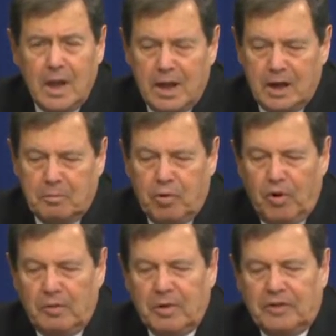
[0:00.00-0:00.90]
In
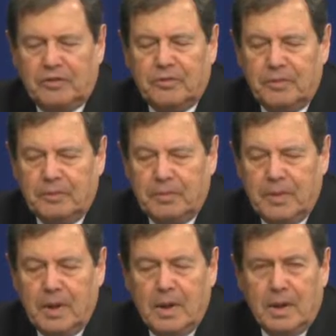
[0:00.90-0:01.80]
appointments,
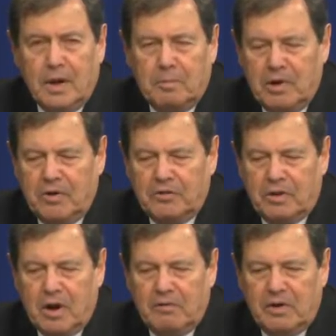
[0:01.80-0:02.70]
it appears
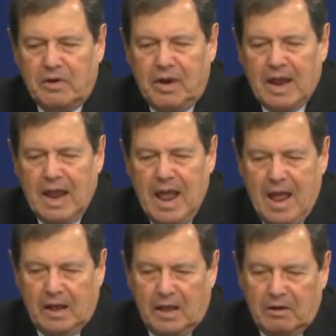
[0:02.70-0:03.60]
that Governor Nikki
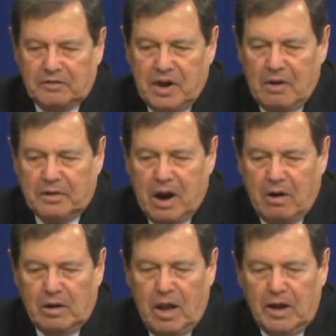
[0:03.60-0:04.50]
Haley of South
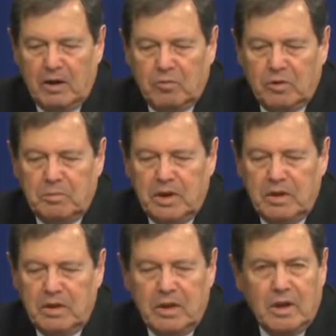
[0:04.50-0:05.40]
Carolina will be
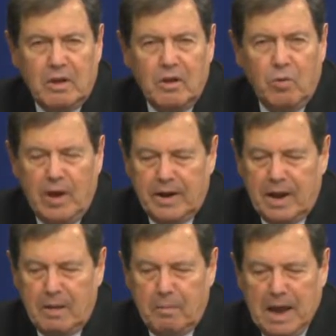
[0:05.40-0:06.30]
the U N
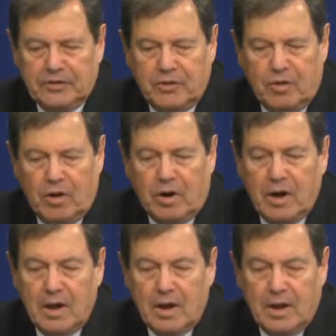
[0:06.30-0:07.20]
ambassador,
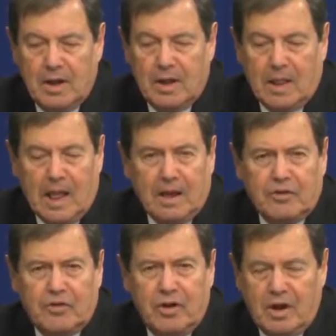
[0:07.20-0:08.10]
and
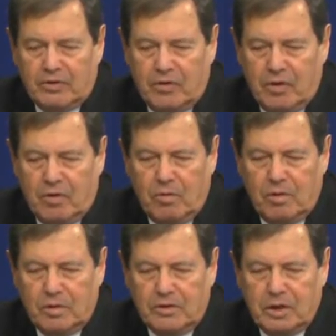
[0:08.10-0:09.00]
she has no
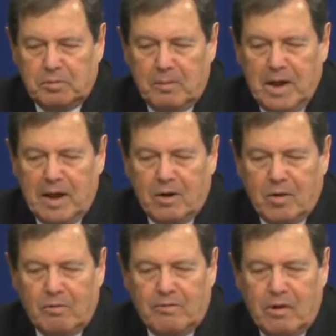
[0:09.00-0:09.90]
diplomatic
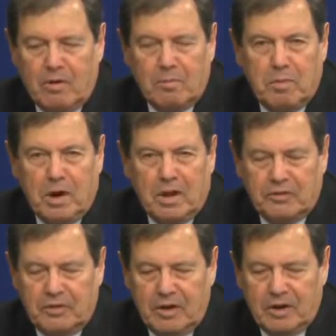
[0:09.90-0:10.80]
or foreign
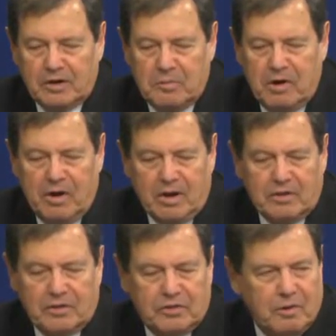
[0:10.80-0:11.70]
policy
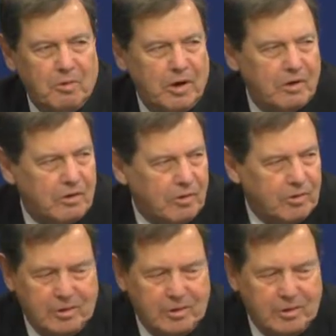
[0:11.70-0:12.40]
experience, so we are told.